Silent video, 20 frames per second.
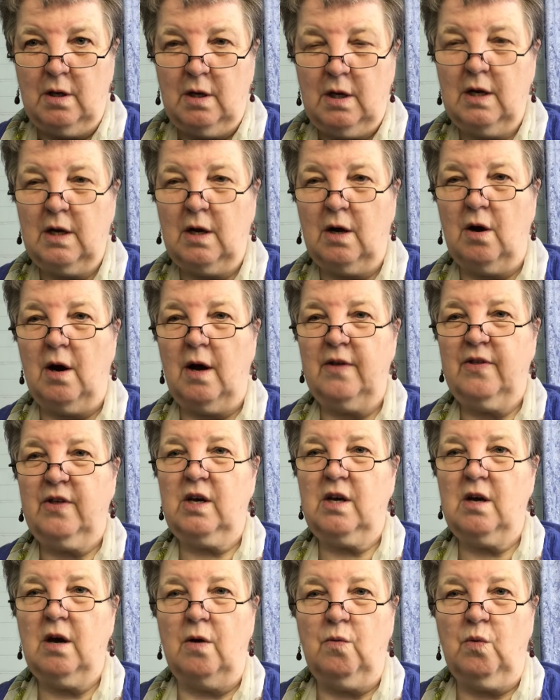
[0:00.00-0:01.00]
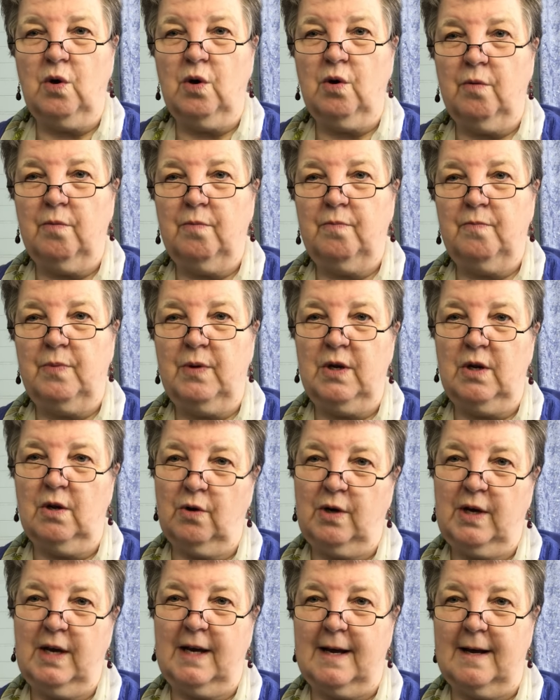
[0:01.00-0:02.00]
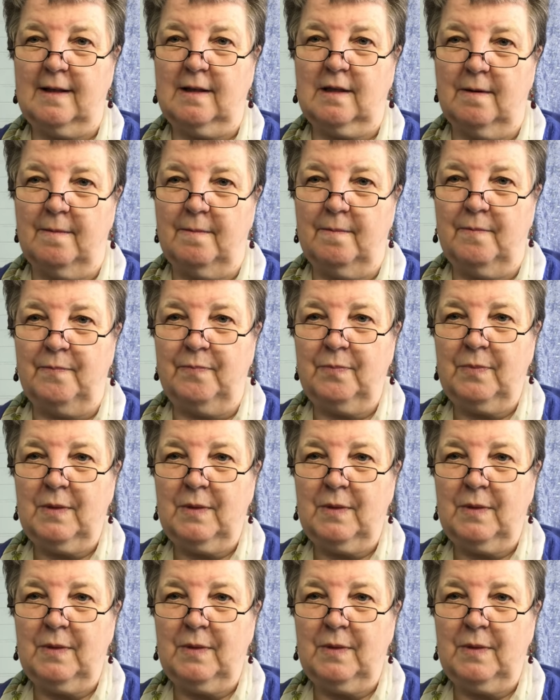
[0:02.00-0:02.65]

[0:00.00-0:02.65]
You know, I think I will be looking at them